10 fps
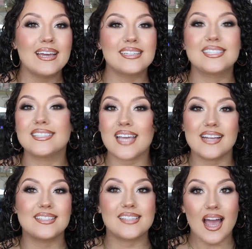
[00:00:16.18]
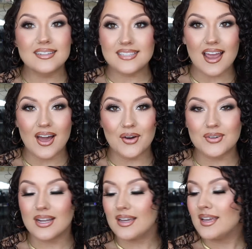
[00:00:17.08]
since I sat
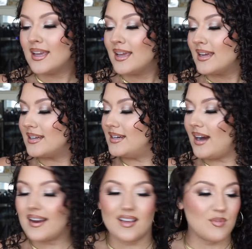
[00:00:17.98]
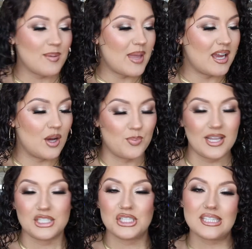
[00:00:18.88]
down, got out my makeup,
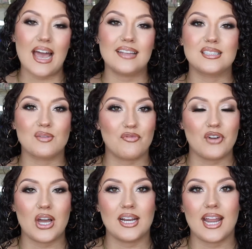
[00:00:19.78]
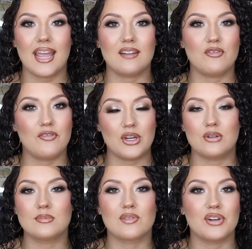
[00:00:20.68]
and just had some fun and
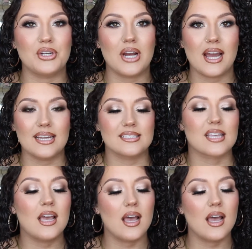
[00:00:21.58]
filmed for you guys.